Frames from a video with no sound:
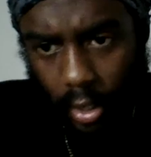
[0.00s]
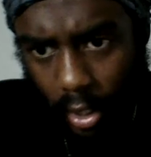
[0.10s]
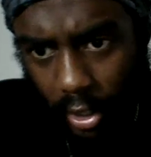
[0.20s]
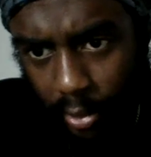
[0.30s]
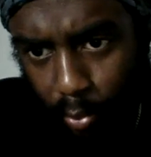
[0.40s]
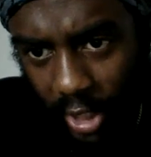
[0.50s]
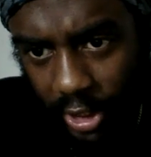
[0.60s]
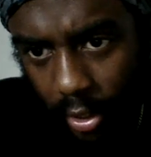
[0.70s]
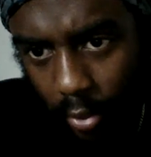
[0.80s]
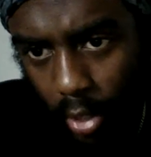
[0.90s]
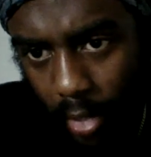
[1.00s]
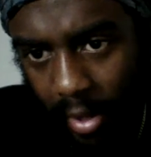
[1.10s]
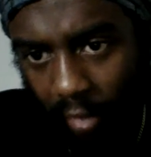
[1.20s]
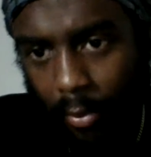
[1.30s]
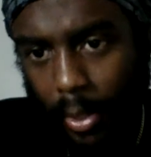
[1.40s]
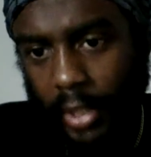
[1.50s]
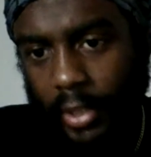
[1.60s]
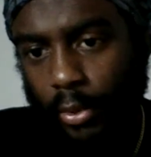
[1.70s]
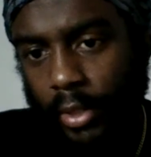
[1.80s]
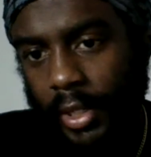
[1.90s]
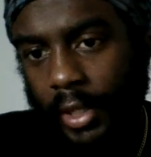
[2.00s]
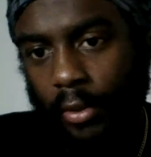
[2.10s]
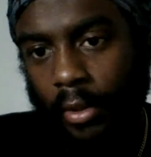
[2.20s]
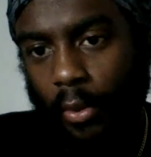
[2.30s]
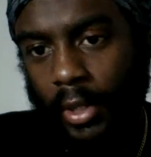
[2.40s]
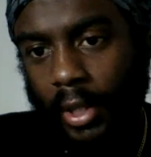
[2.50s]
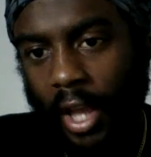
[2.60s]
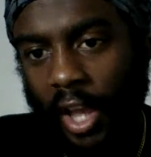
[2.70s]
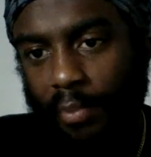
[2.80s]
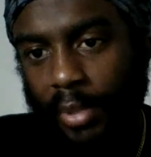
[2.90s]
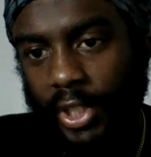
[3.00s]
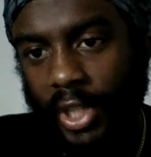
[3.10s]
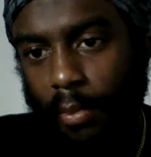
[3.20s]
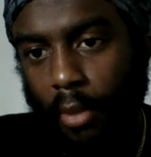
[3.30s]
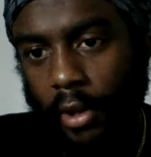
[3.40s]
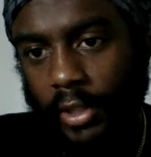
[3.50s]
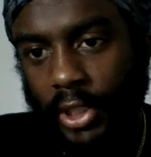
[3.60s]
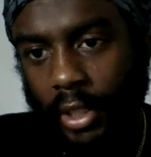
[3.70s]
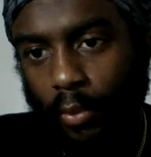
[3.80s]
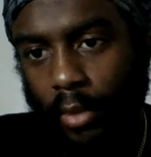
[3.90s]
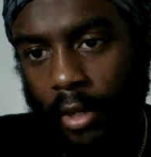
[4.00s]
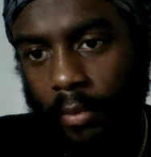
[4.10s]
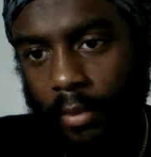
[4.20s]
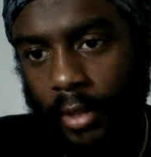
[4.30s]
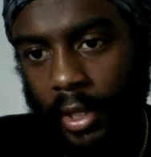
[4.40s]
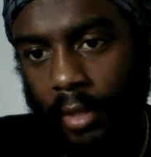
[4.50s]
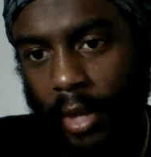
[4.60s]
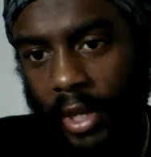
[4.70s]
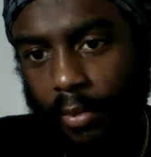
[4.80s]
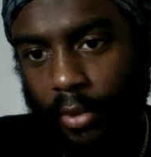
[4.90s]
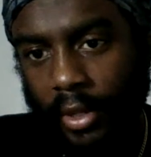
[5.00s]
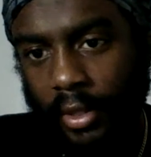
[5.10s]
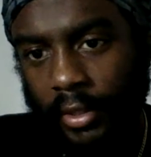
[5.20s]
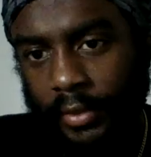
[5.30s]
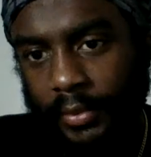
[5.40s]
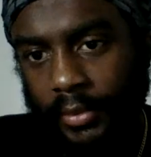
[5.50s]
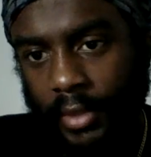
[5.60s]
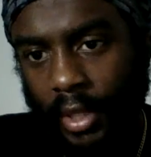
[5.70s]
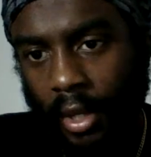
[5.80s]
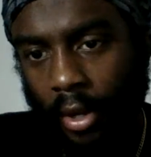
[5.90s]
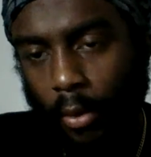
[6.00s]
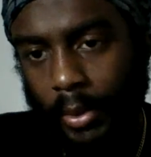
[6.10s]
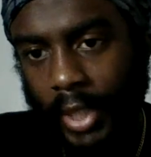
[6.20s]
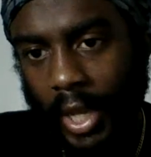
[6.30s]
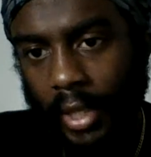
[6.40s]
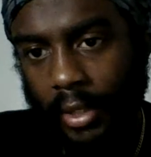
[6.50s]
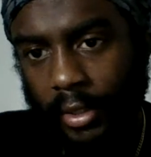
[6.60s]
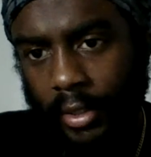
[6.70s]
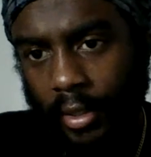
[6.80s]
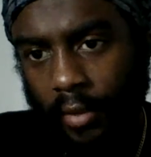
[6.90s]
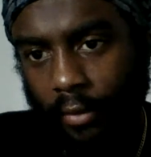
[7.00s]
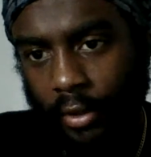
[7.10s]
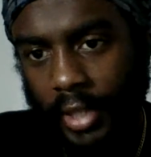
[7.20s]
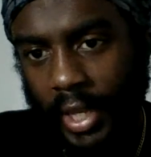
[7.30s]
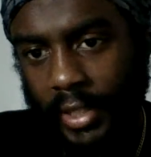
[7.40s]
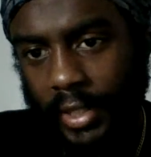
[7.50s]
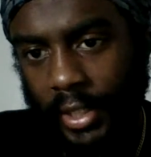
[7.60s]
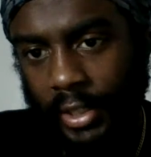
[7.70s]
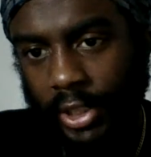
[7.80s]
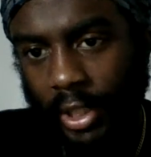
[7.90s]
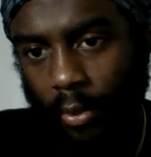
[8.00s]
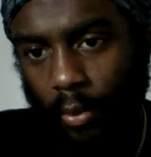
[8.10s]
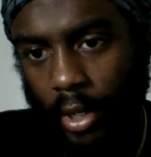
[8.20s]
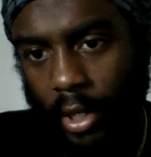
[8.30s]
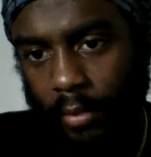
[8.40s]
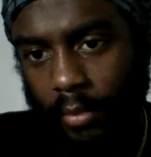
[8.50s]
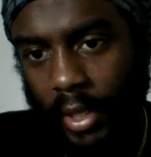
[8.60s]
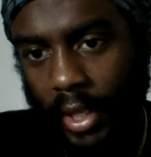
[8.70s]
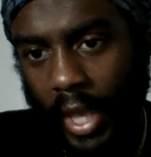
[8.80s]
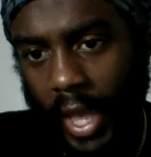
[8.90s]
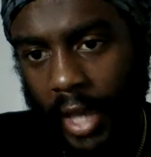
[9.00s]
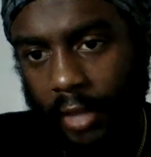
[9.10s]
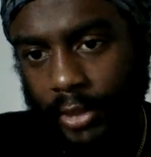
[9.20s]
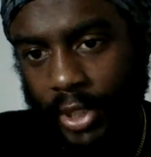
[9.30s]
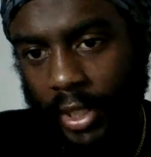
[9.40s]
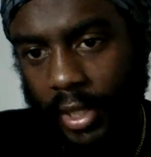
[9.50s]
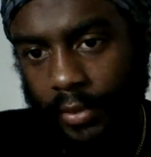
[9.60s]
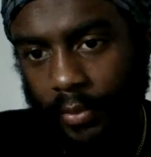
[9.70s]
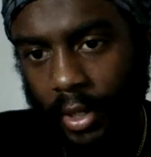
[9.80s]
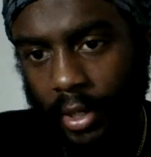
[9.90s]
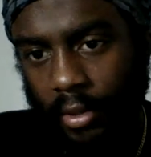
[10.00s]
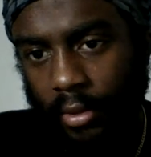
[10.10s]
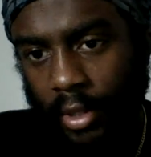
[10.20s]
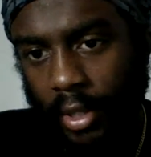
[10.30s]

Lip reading: Shabbat shalom to everybody tuning in on the live. PJ Martin, shalom, King, mighty brother. Obadiah, verse 18, shalom. Adam J. Israel,